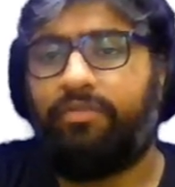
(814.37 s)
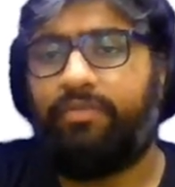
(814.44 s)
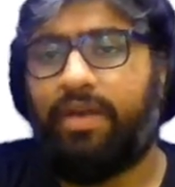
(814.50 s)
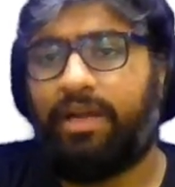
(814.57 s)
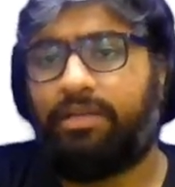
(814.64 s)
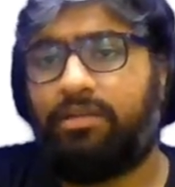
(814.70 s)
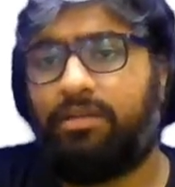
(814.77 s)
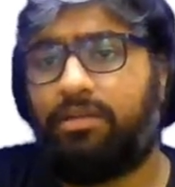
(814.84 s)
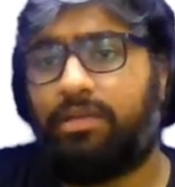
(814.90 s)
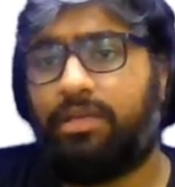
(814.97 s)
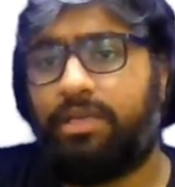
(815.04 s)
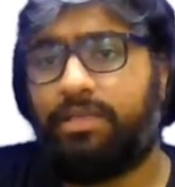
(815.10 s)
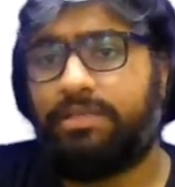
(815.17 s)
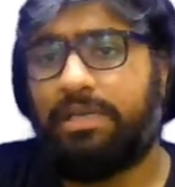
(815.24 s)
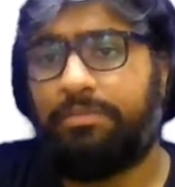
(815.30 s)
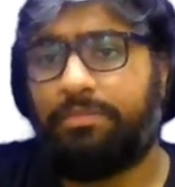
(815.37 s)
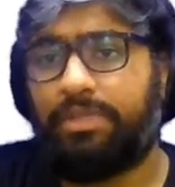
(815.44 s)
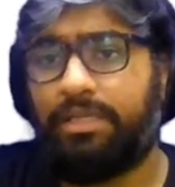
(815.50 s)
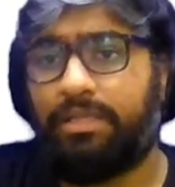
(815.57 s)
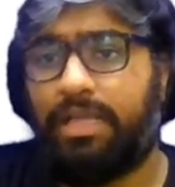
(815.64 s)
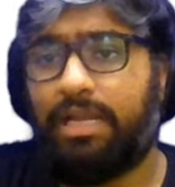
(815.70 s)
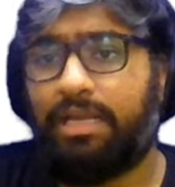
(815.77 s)
Factor is
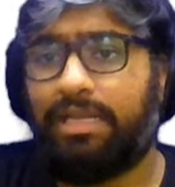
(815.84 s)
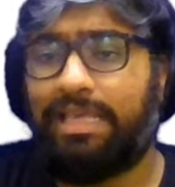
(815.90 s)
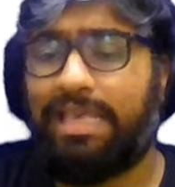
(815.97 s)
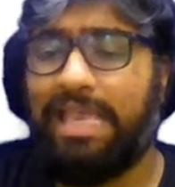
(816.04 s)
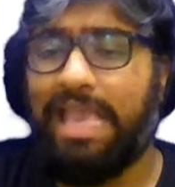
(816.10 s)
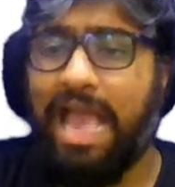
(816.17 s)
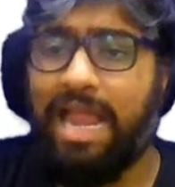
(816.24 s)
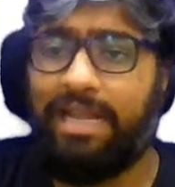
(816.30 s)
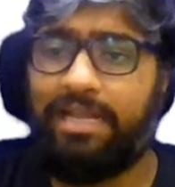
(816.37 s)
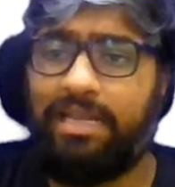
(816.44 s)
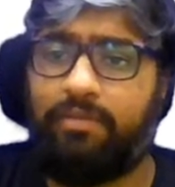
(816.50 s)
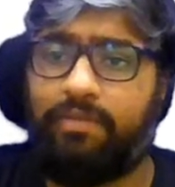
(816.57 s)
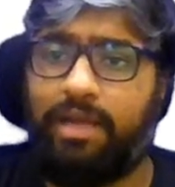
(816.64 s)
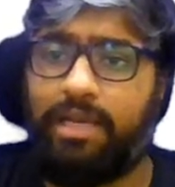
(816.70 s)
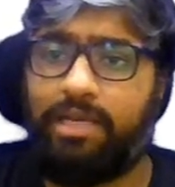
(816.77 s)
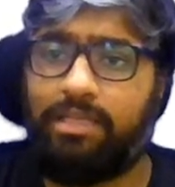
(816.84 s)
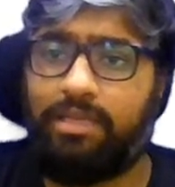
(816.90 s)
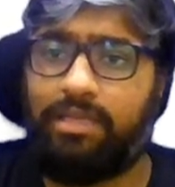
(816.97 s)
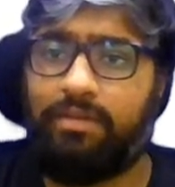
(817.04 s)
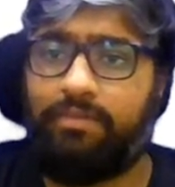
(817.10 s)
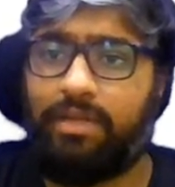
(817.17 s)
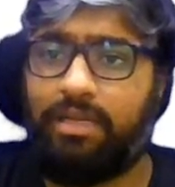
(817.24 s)
something that can divide the
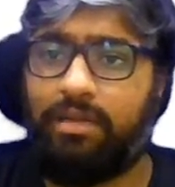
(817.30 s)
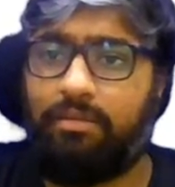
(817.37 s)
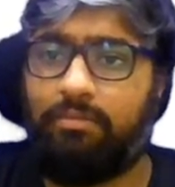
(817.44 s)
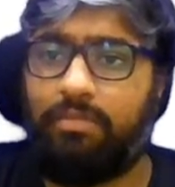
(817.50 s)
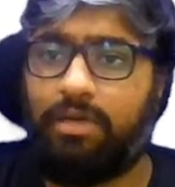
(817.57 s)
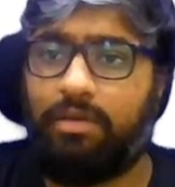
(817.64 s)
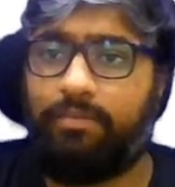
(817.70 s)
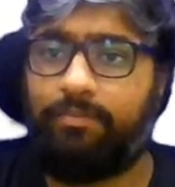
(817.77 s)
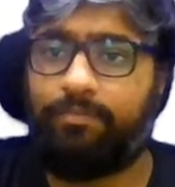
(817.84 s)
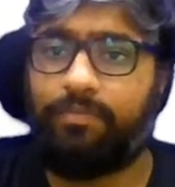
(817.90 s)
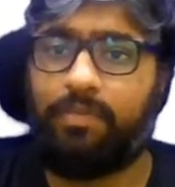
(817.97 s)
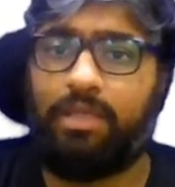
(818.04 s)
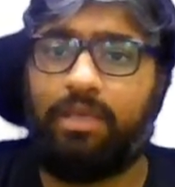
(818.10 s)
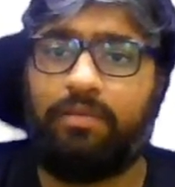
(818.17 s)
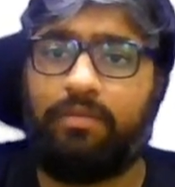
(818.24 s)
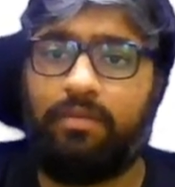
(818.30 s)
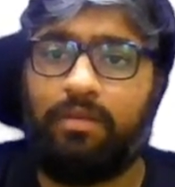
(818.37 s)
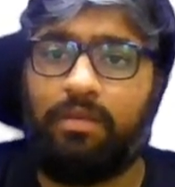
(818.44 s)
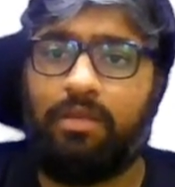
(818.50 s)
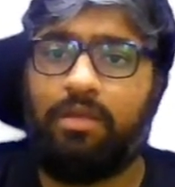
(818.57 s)
given number. Yes.